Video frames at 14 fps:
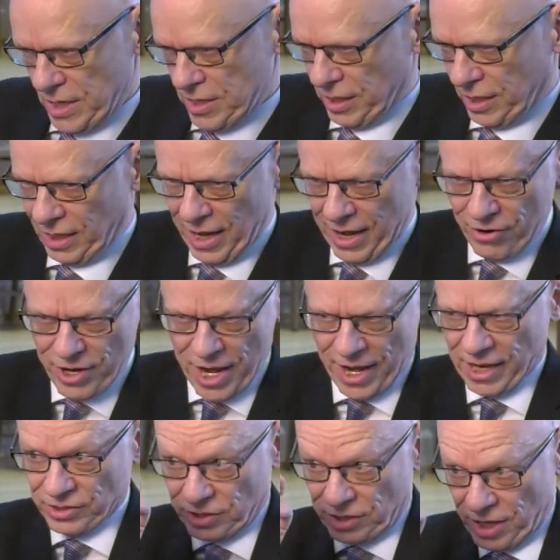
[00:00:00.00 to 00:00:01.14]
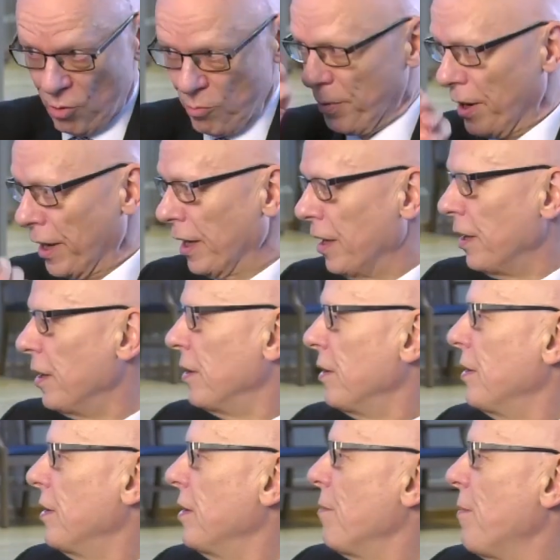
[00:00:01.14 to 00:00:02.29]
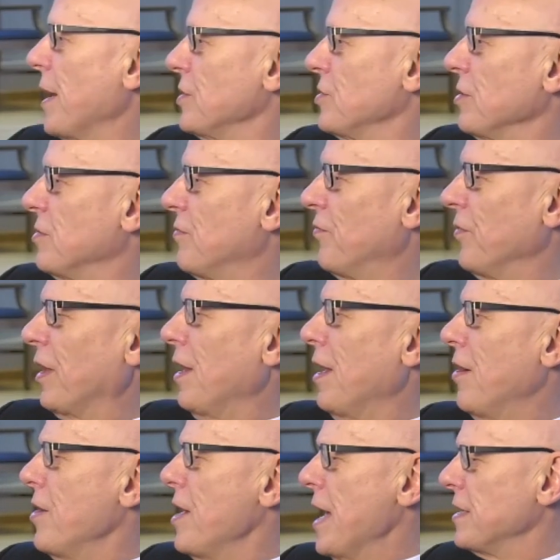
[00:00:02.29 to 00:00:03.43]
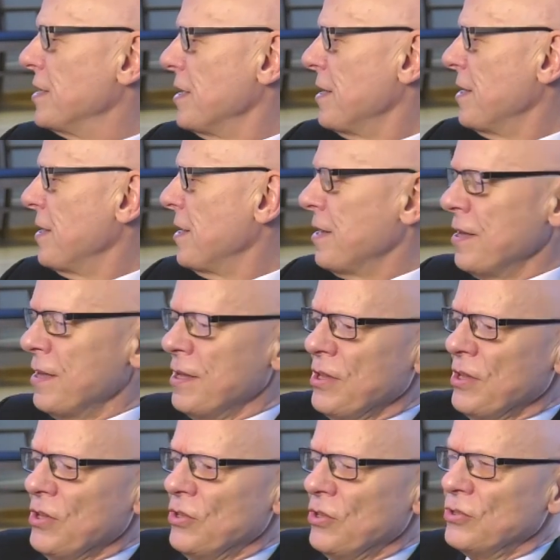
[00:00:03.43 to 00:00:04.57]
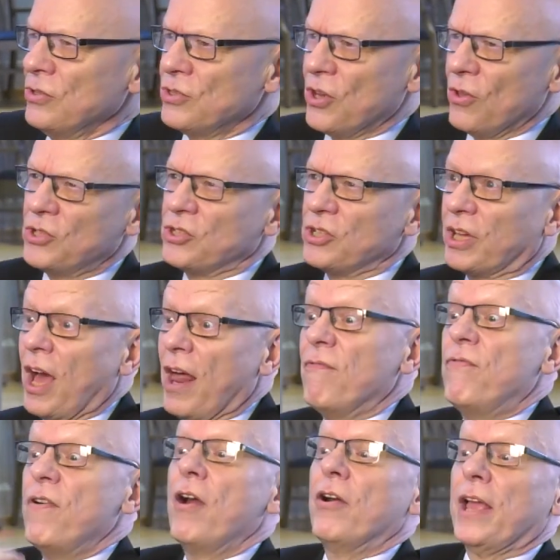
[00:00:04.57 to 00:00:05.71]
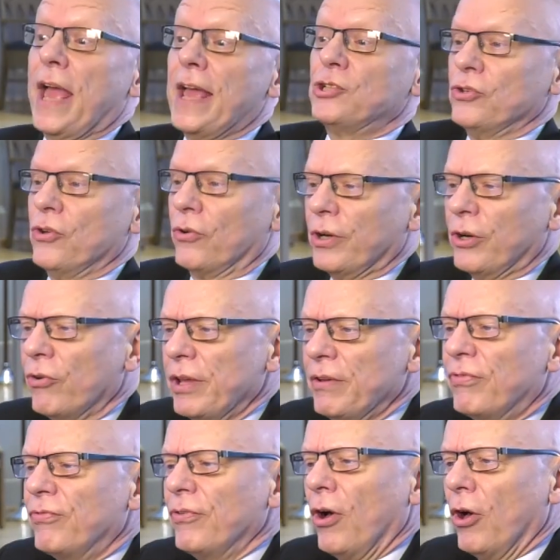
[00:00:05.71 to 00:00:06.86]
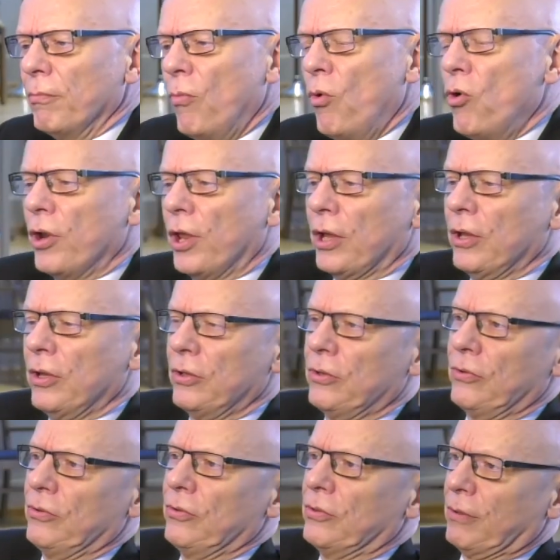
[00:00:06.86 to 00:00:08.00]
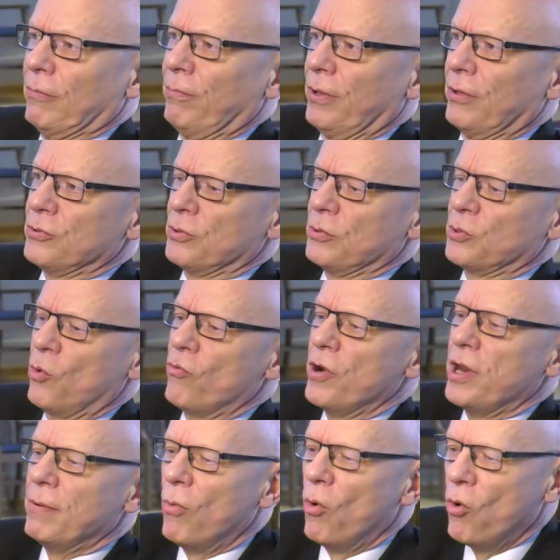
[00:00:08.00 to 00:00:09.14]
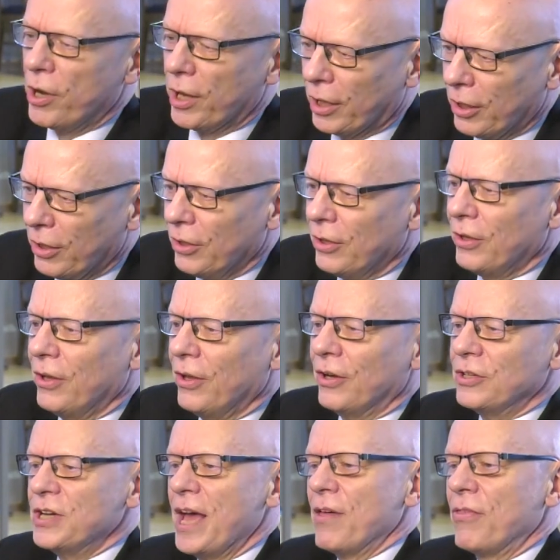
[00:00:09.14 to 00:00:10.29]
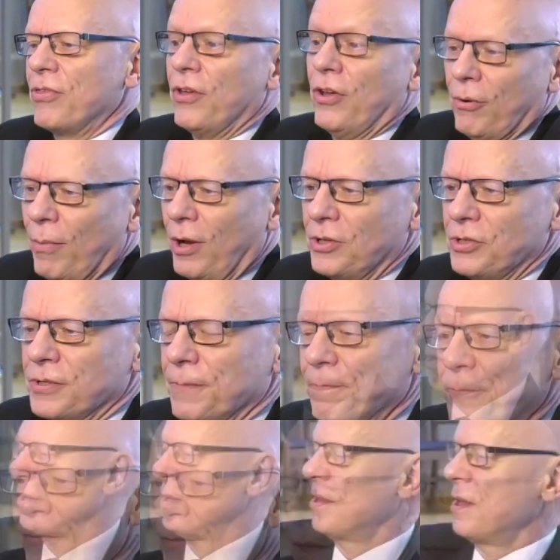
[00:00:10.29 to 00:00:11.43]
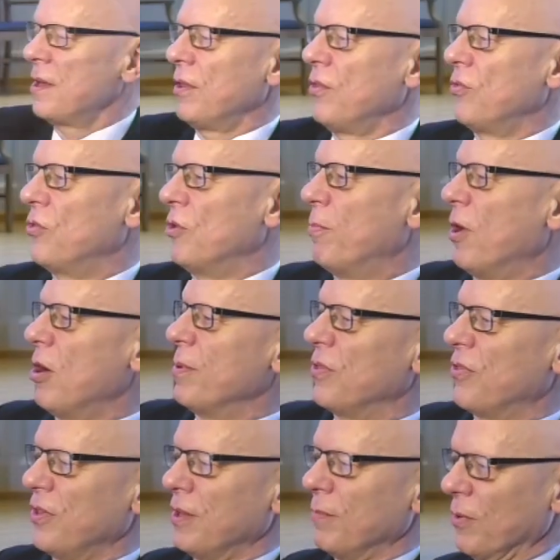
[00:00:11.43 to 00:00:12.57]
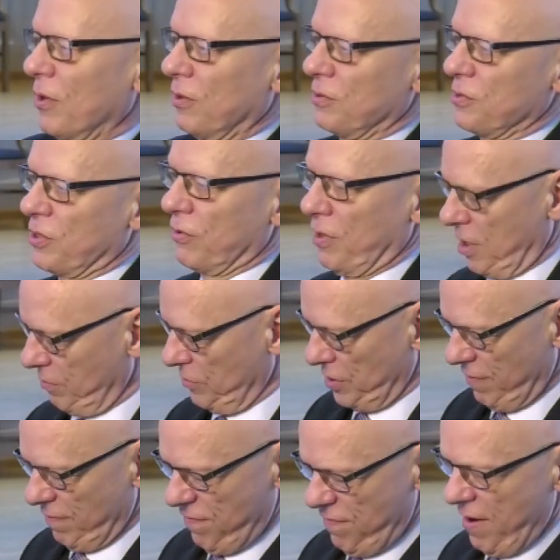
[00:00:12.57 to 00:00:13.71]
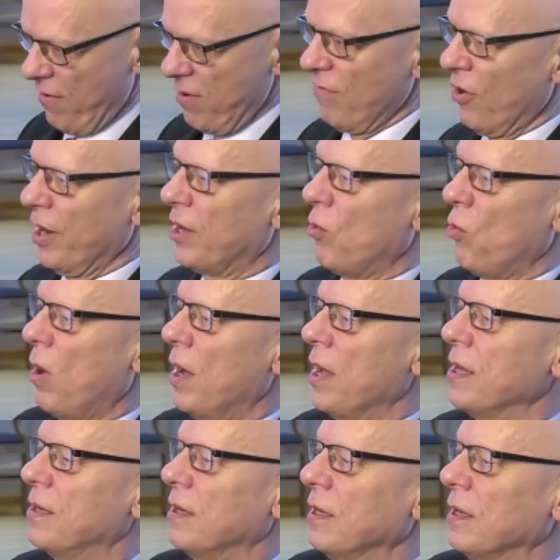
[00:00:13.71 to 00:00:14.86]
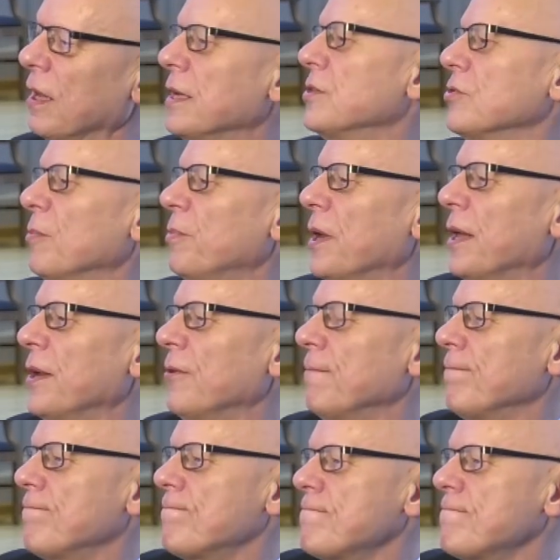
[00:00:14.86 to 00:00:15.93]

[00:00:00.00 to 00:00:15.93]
And the clarinet, that's the opening passage for the clarinet. So this is a kind of variation on grief, on mourning. The composer is already mourning her death, her martyrdom. The Barber theme also comes in very, very quietly later in the piano.